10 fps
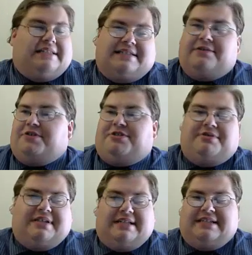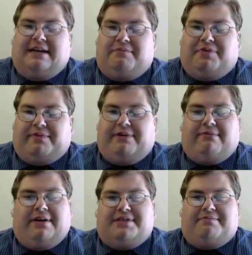still shoots that same 3
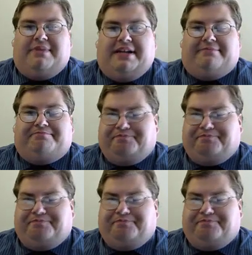rounds a minute,